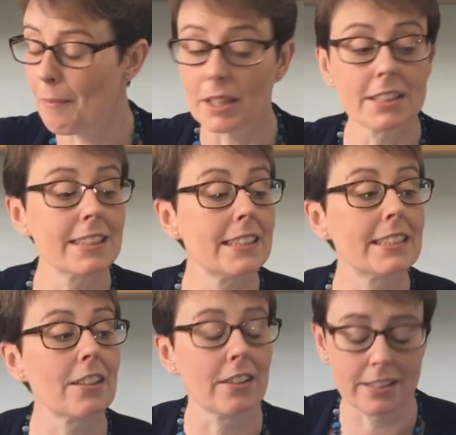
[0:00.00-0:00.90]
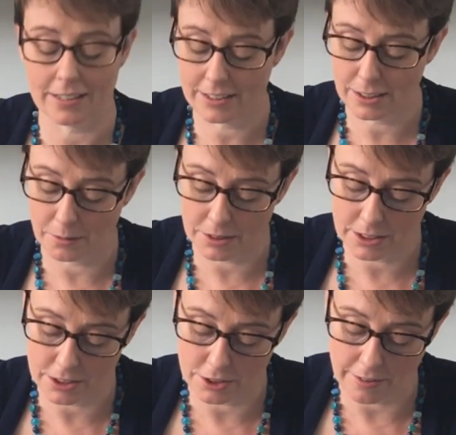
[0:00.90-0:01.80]
but she's decided that she wants
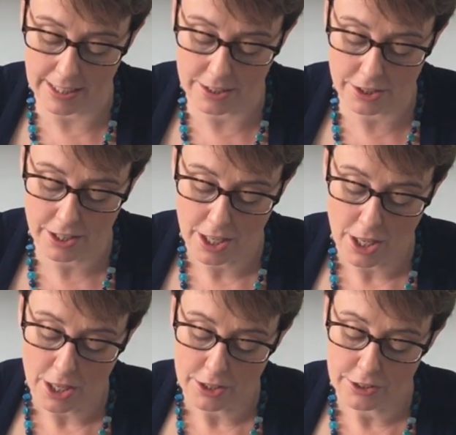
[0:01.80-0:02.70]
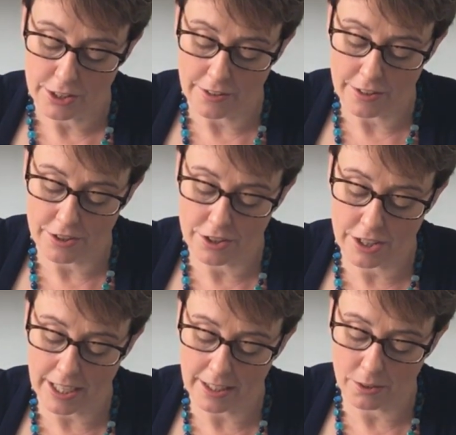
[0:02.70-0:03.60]
to stretch. So the
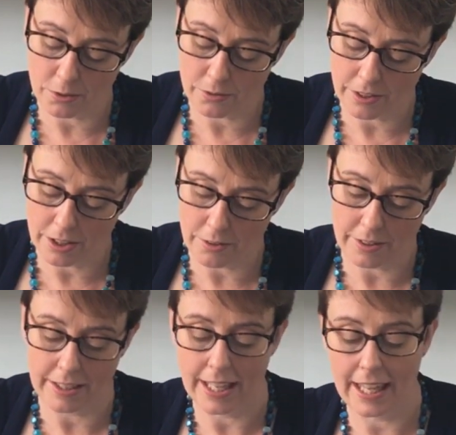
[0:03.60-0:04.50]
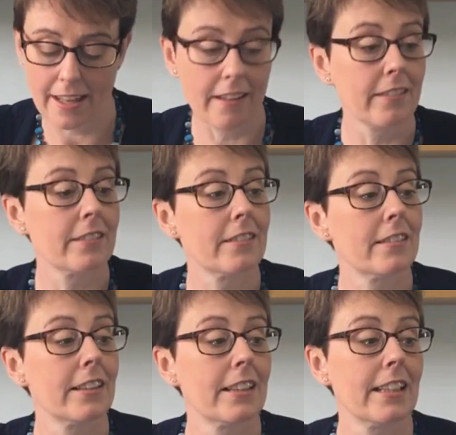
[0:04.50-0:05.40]
jangle that you can hear
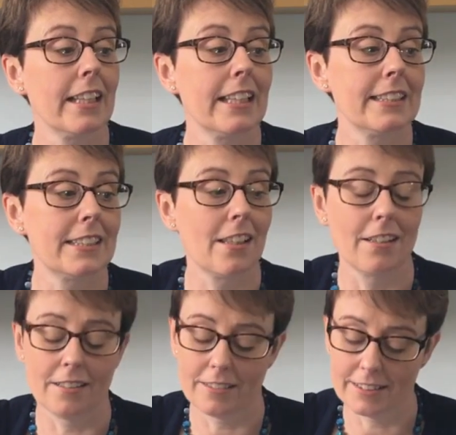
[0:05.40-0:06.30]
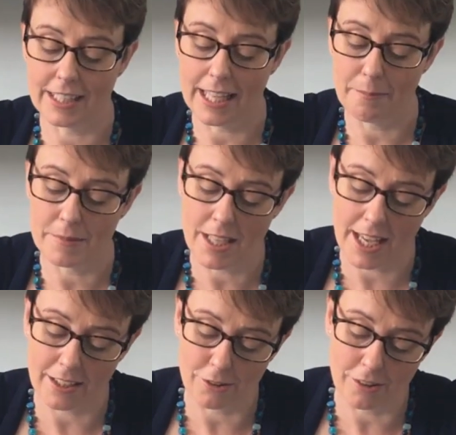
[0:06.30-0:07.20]
is her name
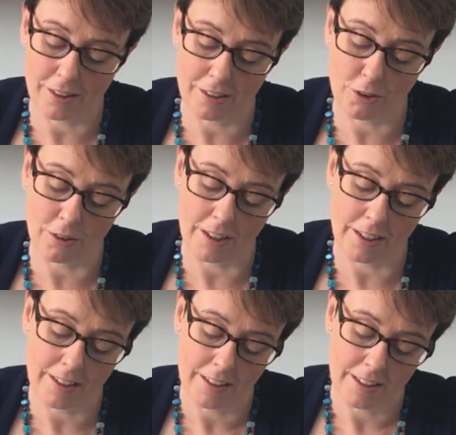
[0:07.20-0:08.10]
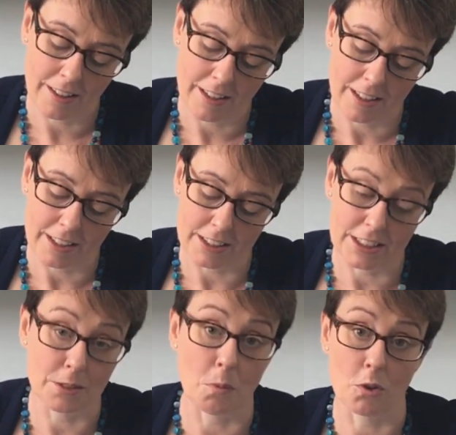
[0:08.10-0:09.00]
tag on her collar as
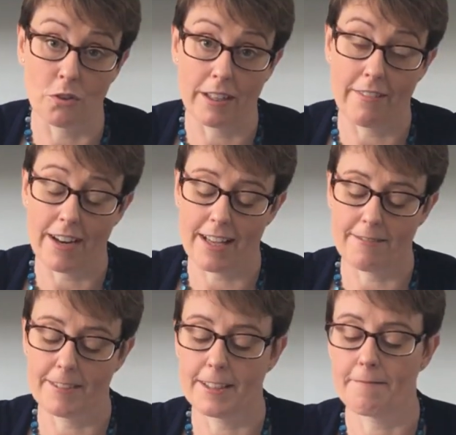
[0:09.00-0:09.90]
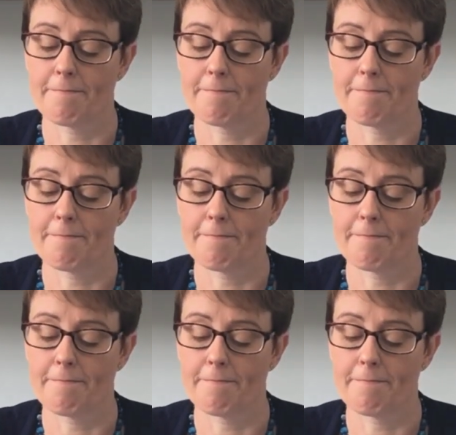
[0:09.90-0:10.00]
she's wandering around.